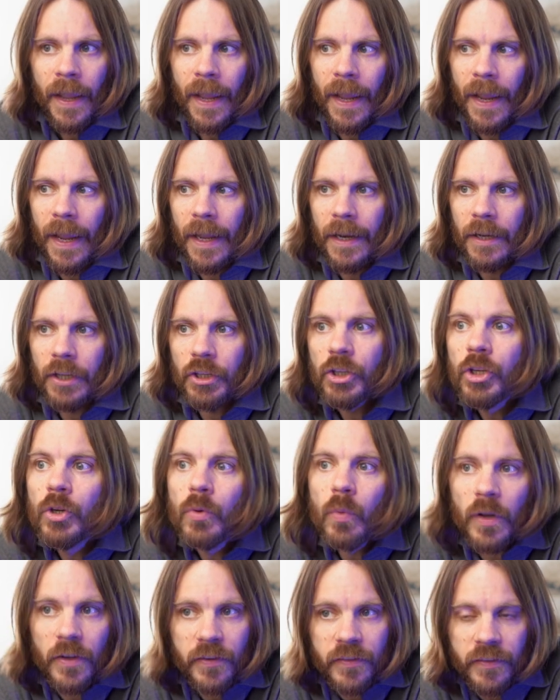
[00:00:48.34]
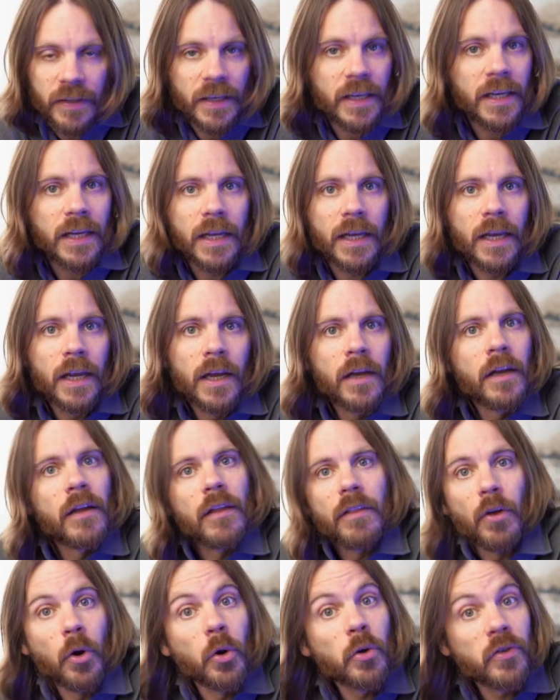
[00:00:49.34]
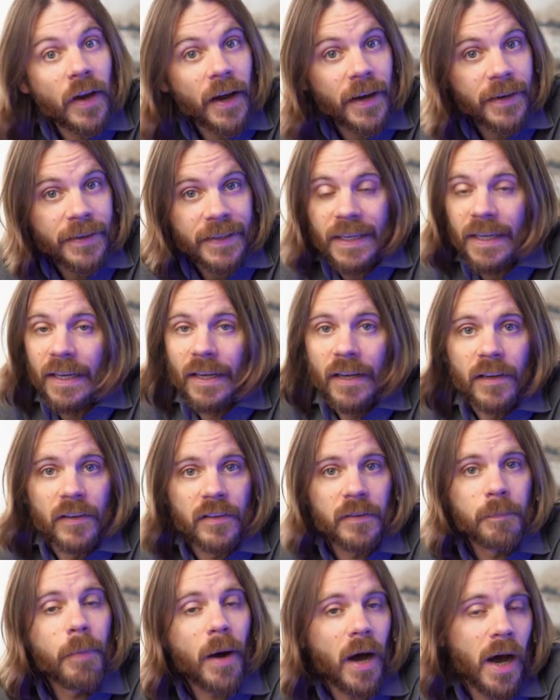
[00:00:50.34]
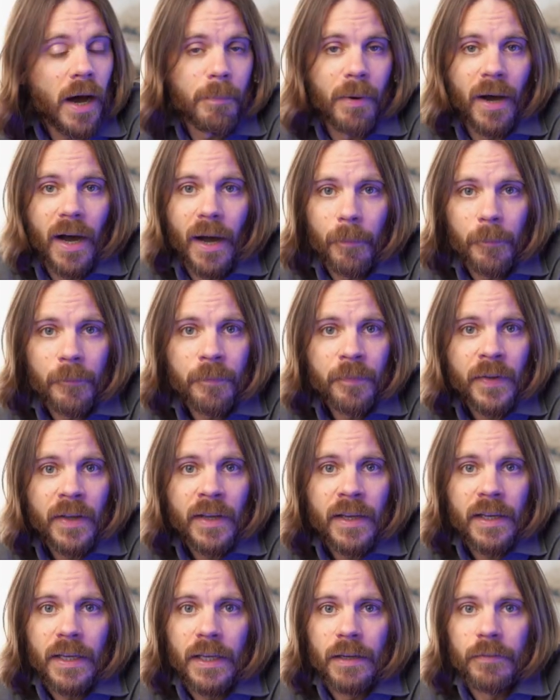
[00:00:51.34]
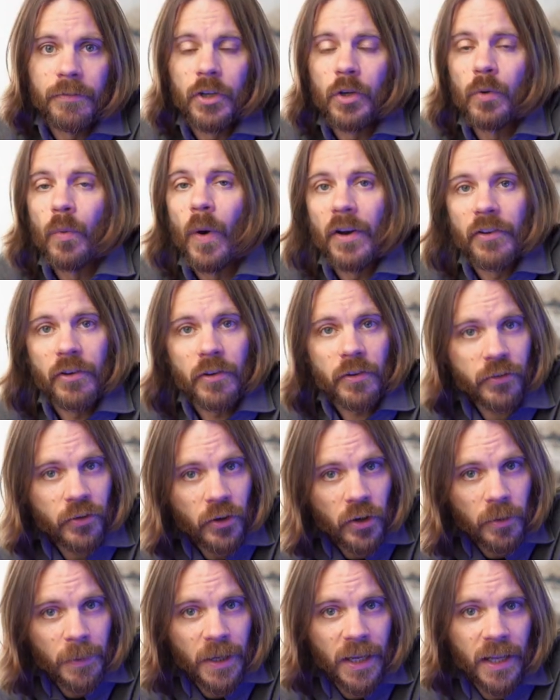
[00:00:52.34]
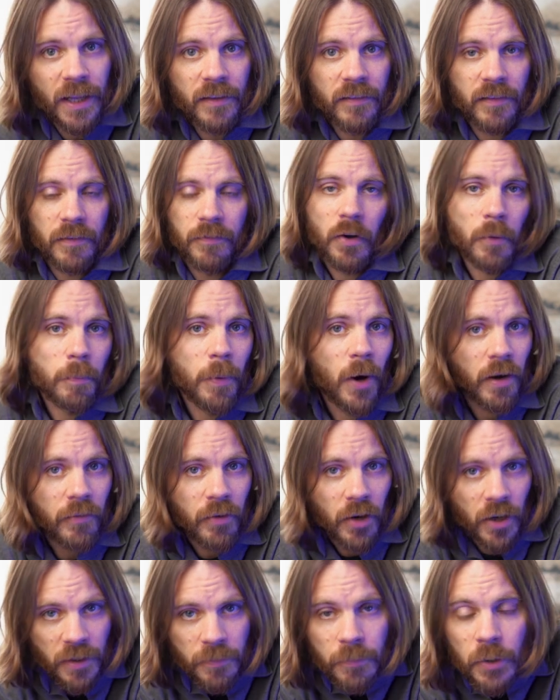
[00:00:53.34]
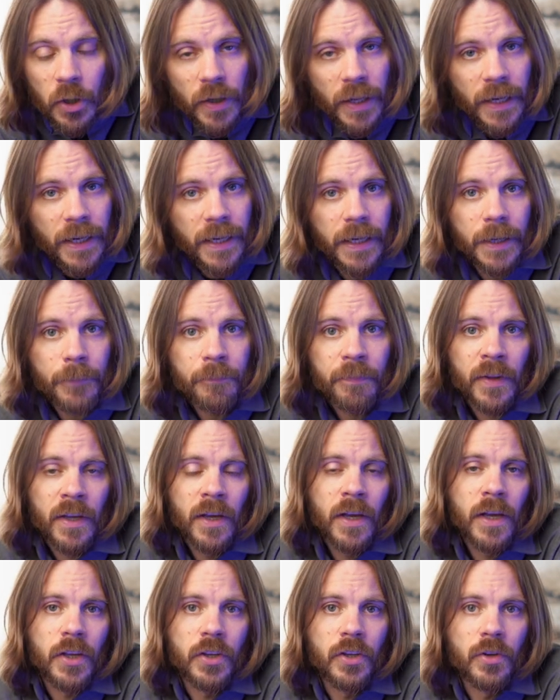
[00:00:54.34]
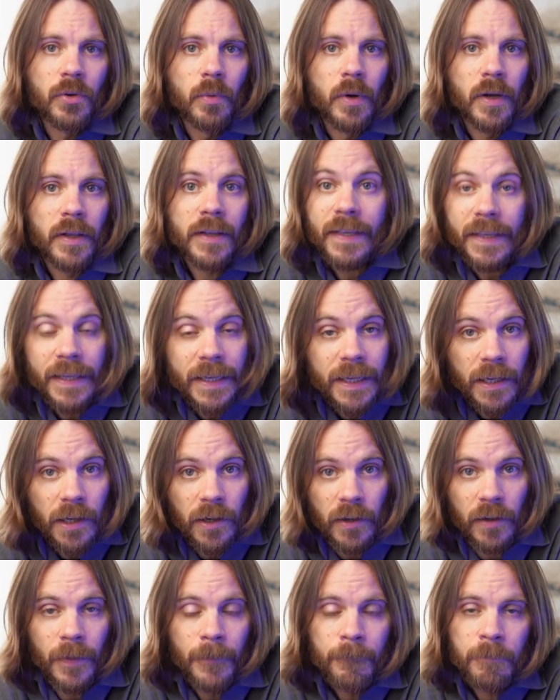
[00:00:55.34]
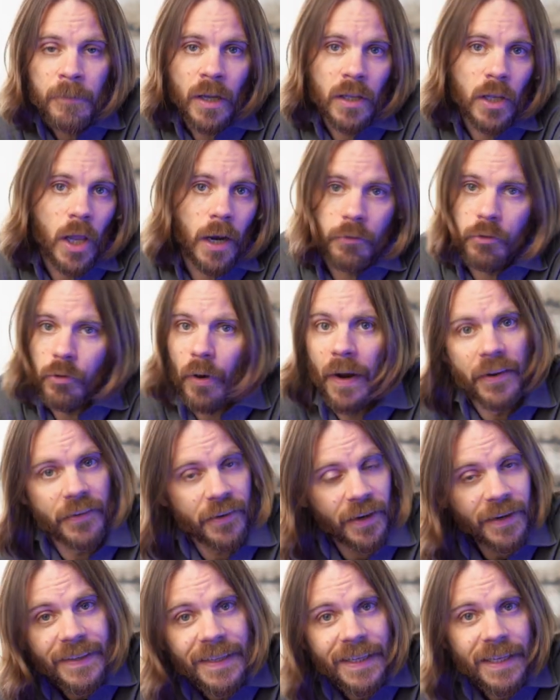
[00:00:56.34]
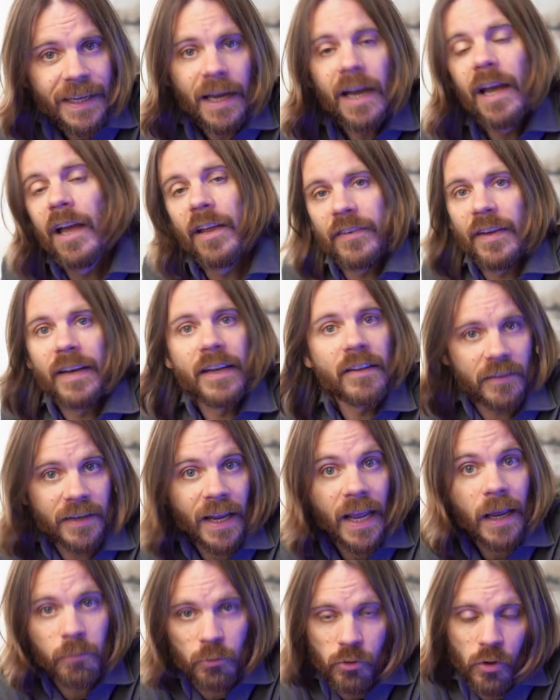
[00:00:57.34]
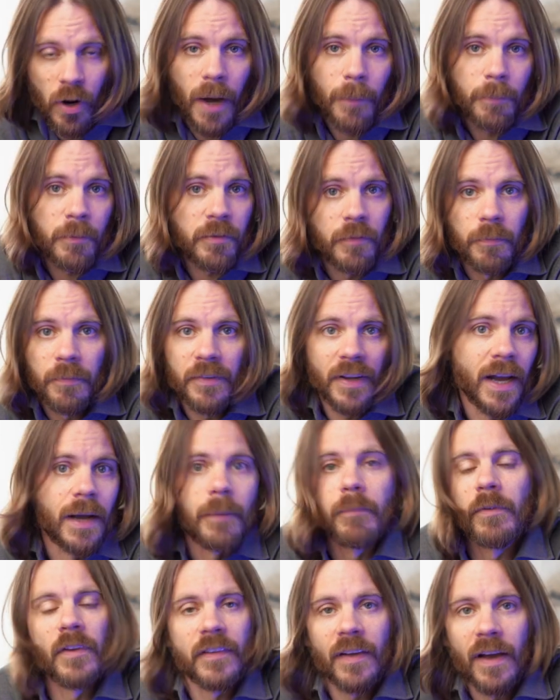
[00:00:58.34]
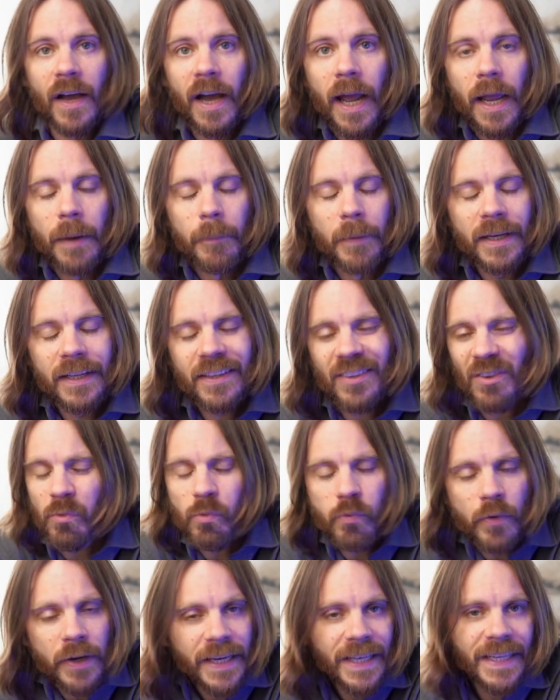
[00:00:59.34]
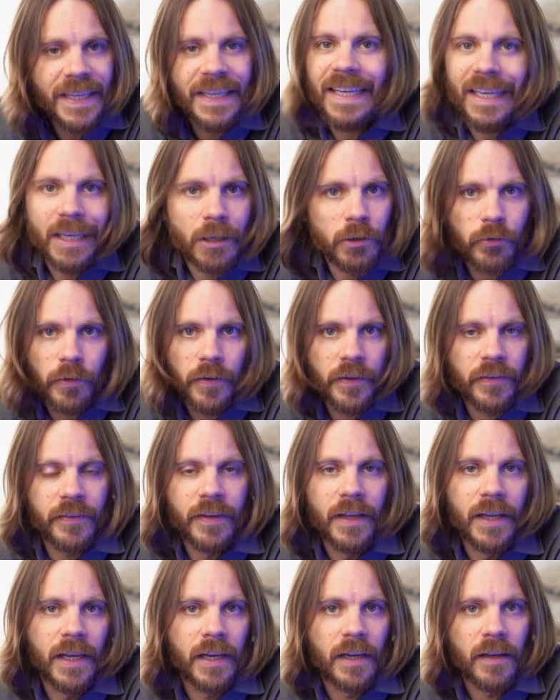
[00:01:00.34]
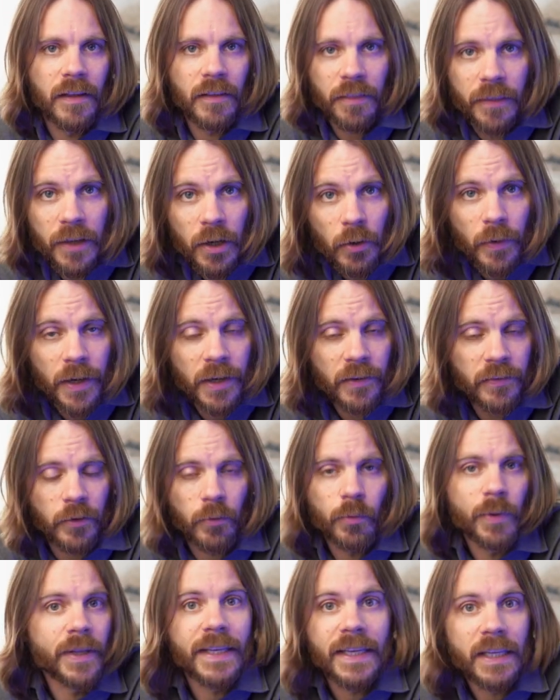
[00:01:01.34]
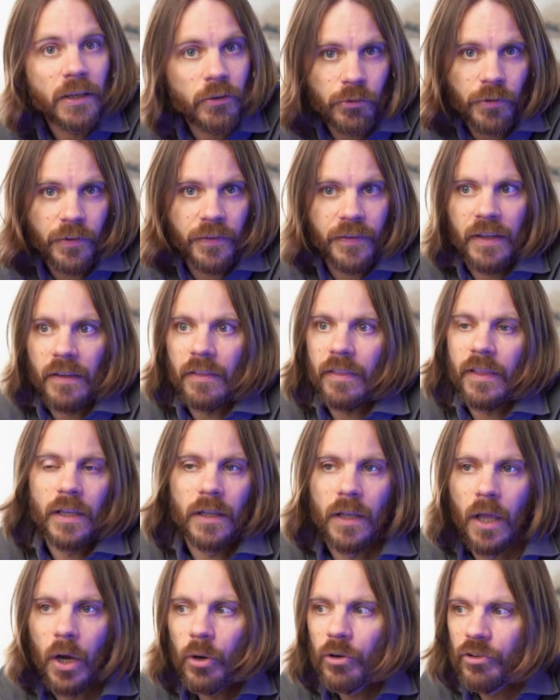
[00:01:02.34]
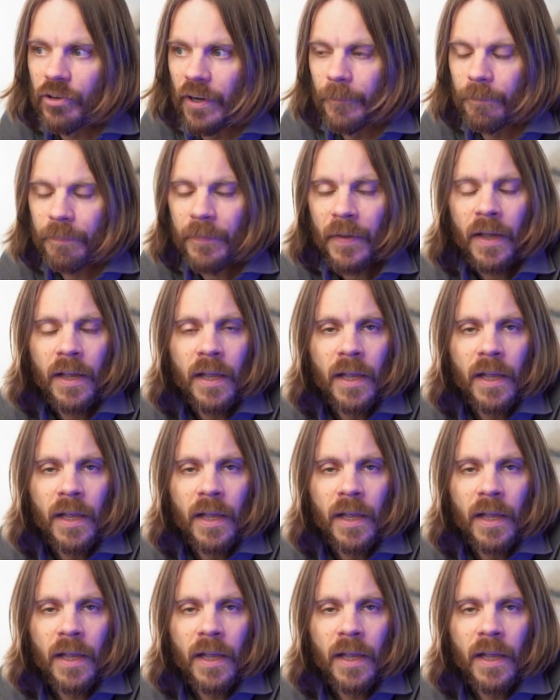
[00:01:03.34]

and you will see those ideas pop up if you watch our sermons, if you're part of our community. You will hear a lot of Girard's ideas and his name dropped from time to time, and he's a really interesting theorist, a really interesting theologian.